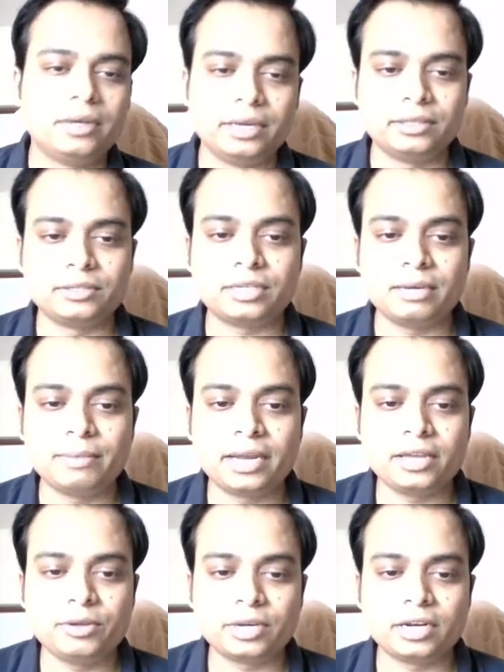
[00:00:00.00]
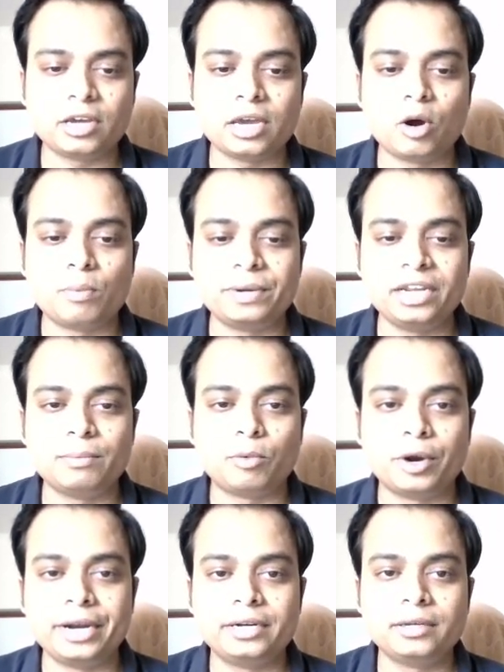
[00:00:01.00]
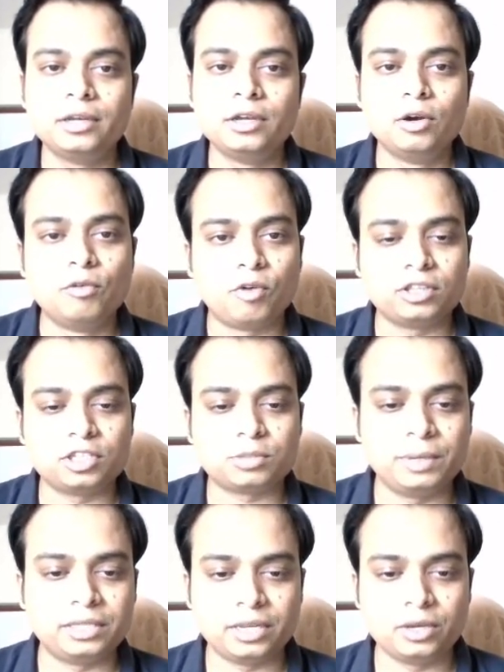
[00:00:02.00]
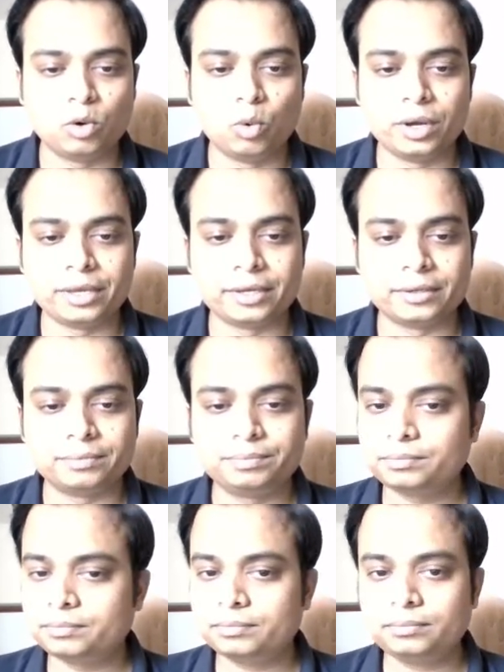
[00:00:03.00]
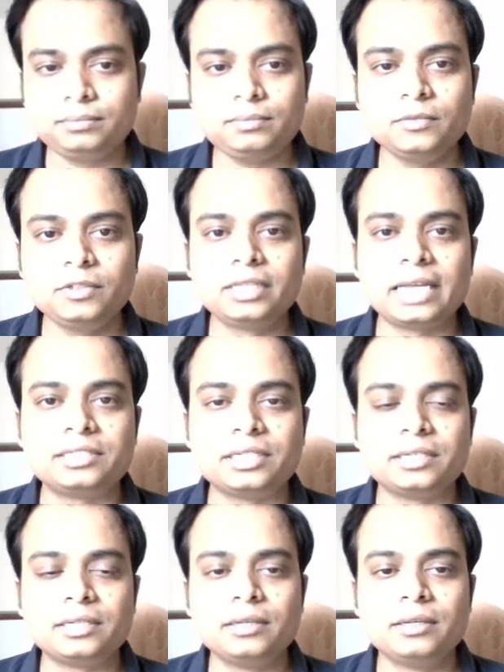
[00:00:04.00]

In the same manner, you can obtain a point for this P three over here. That's it.